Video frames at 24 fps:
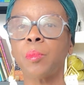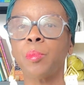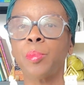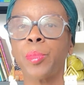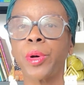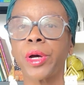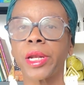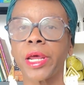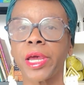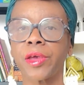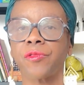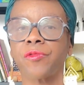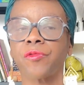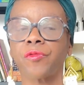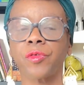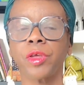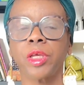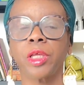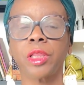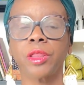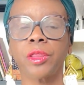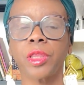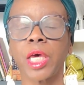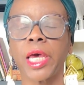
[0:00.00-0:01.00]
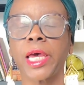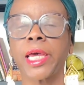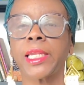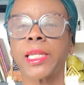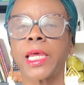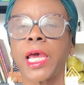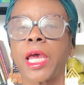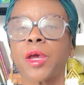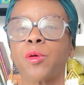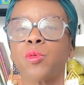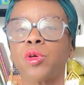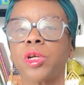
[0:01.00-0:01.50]
but I feel
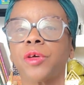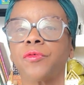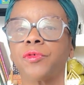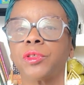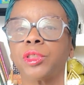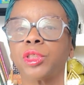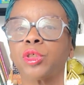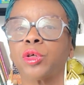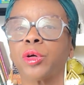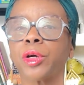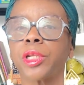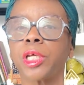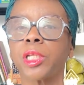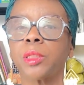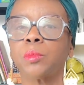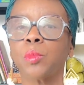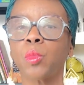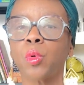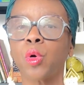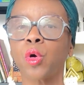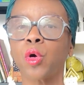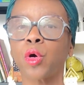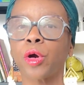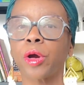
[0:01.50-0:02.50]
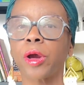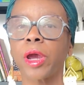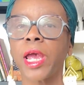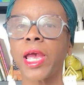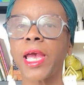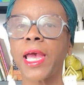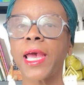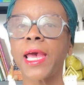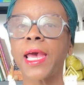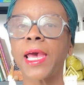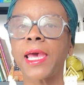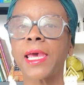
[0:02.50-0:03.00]
that I would have enjoyed it more
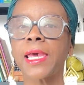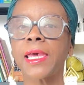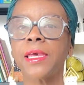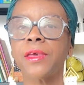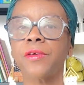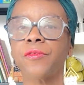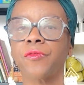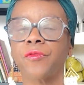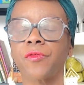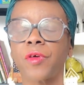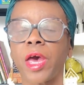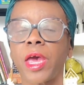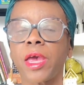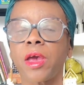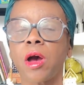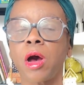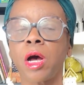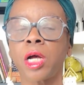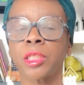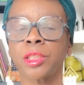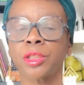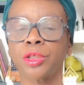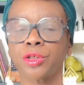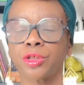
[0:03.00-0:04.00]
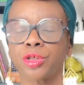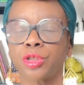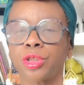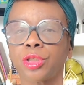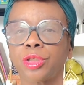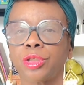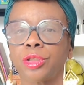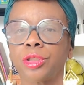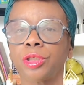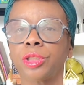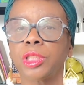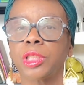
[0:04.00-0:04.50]
if I
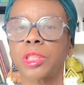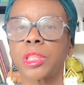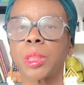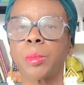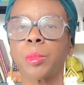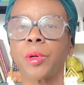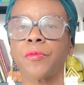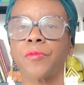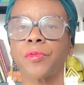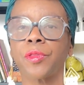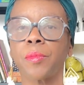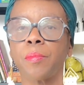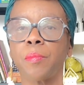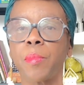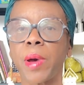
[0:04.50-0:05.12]
understood some of the